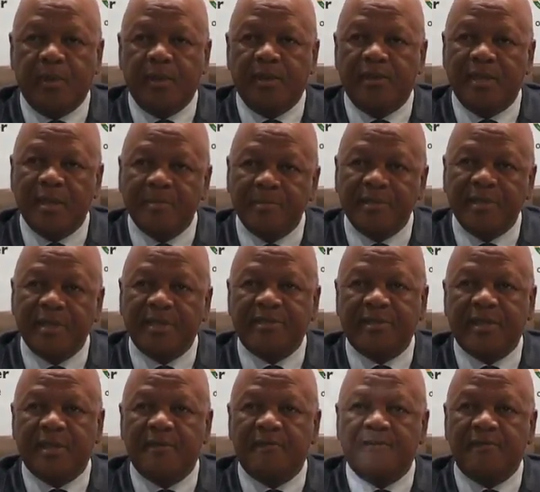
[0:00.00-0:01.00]
The
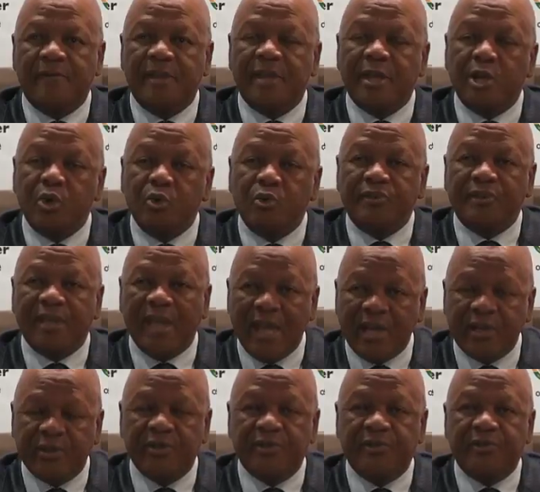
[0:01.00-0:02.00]
MTSF includes
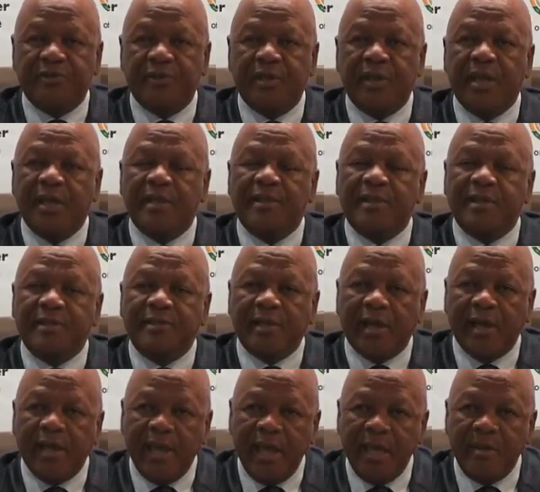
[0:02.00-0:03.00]
actions that
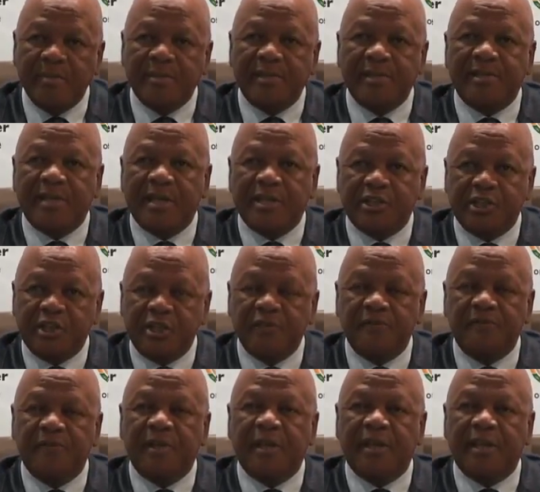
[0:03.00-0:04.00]
are aimed at
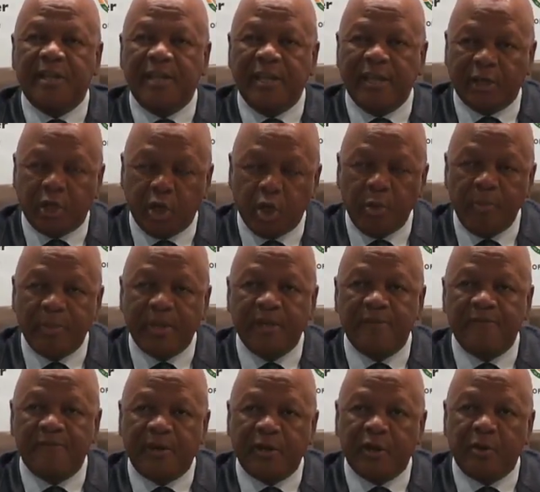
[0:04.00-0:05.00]
achieving an economic
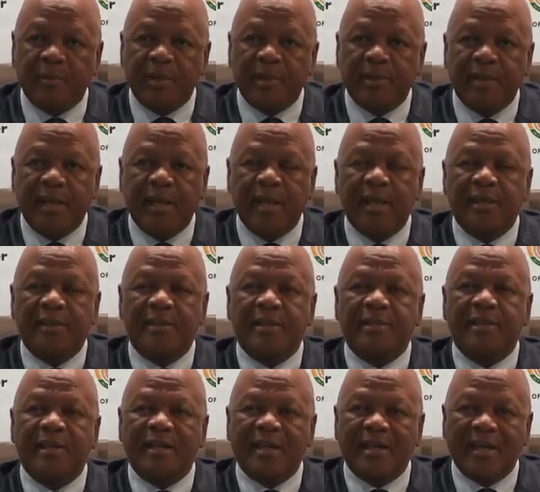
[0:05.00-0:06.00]
environment
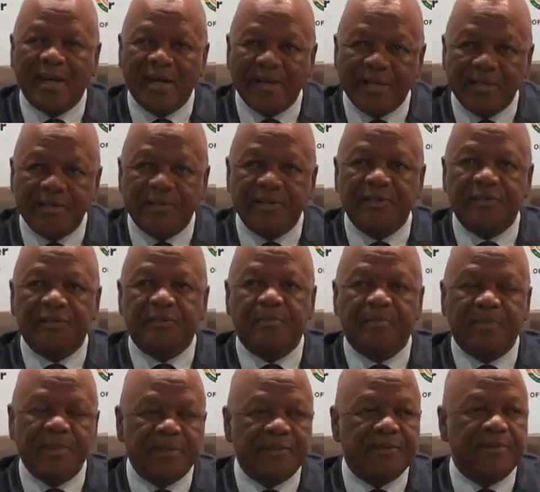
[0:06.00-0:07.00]
that encourages
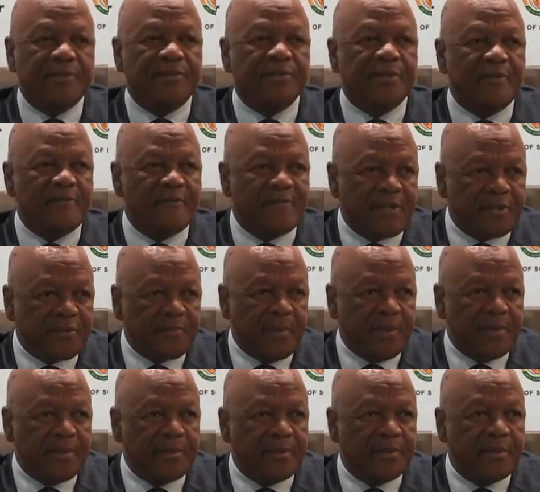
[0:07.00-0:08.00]
business
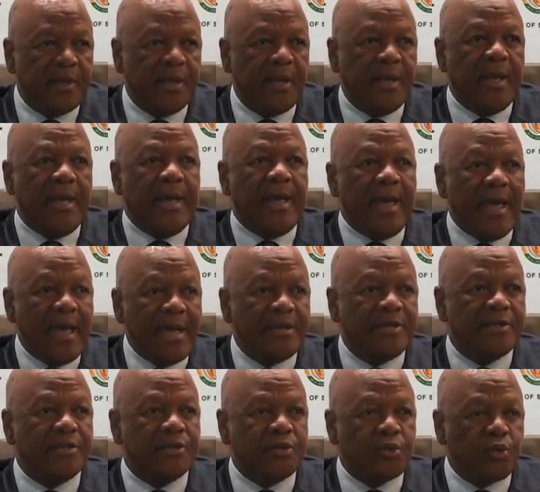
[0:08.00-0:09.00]
investment
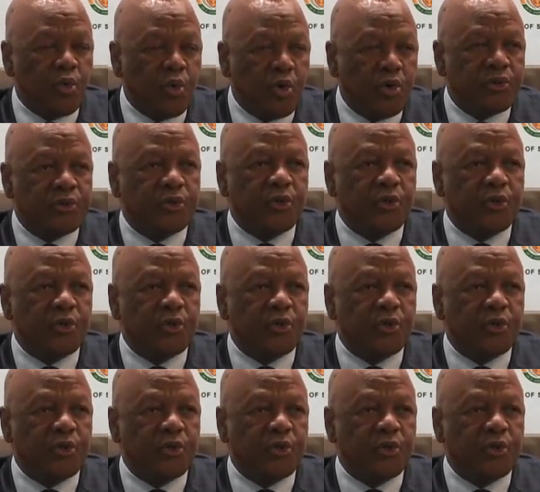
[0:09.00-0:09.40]
and rewards